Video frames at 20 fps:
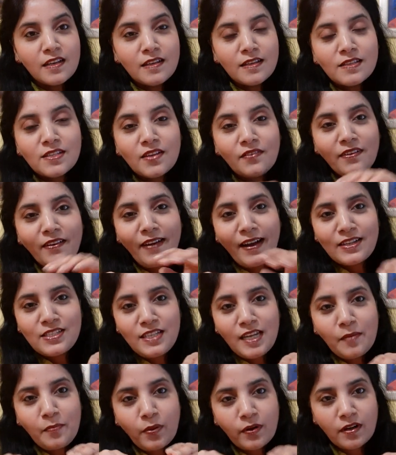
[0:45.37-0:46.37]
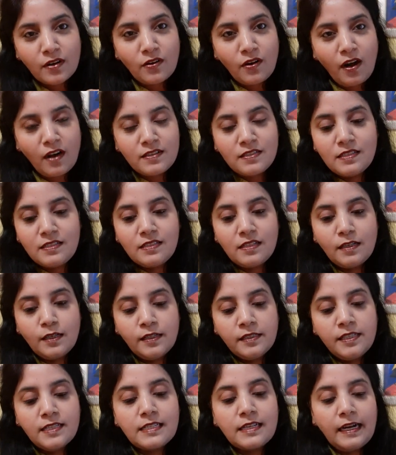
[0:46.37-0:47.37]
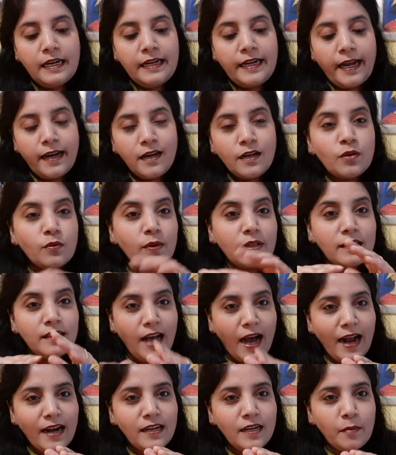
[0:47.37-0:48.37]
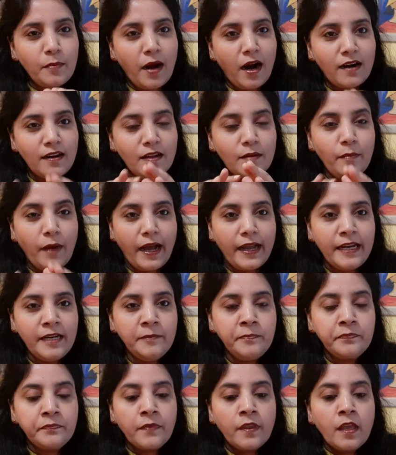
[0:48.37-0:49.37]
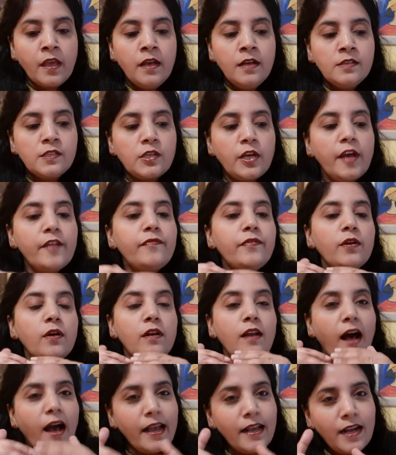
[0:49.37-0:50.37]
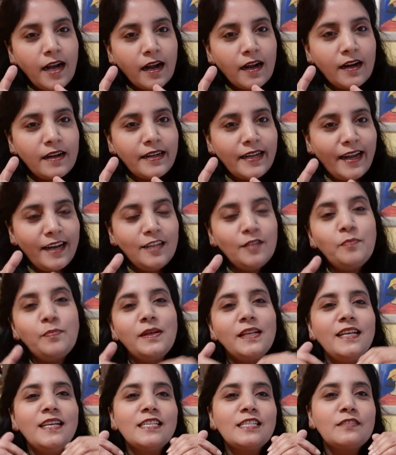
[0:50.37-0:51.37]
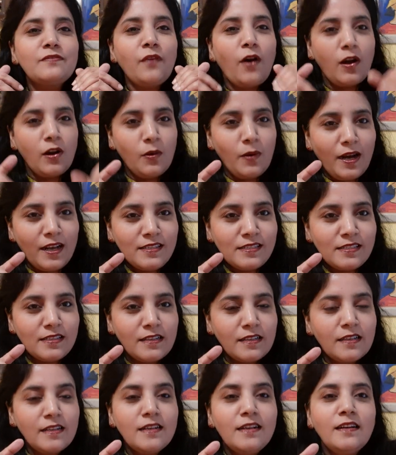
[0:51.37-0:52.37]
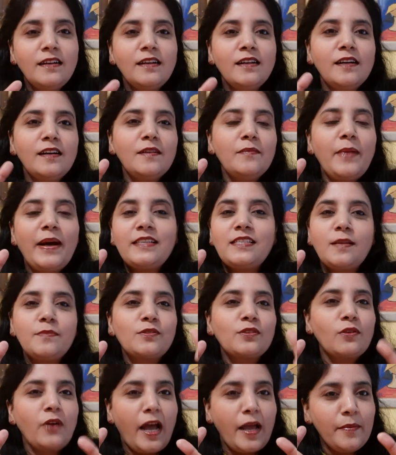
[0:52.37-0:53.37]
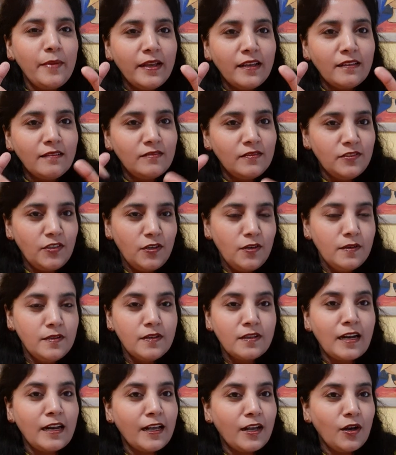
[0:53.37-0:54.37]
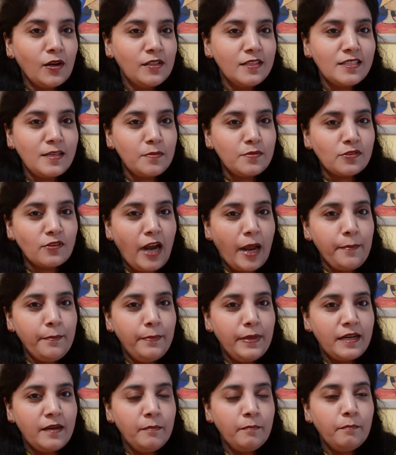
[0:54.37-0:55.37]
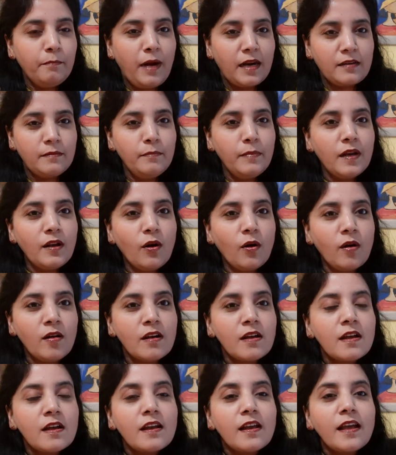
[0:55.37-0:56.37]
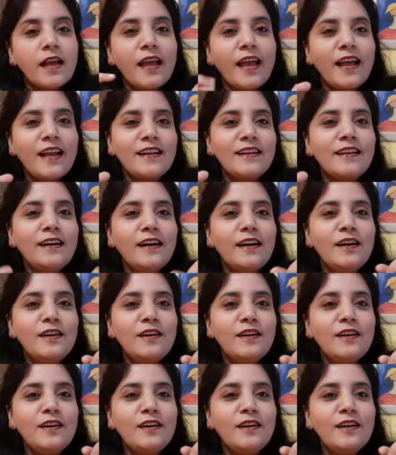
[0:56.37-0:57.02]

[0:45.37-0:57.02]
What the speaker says: So we've actually put across this content with that demand in mind. So if you like our content, please follow us by subscribing, clicking on the subscribe button below, and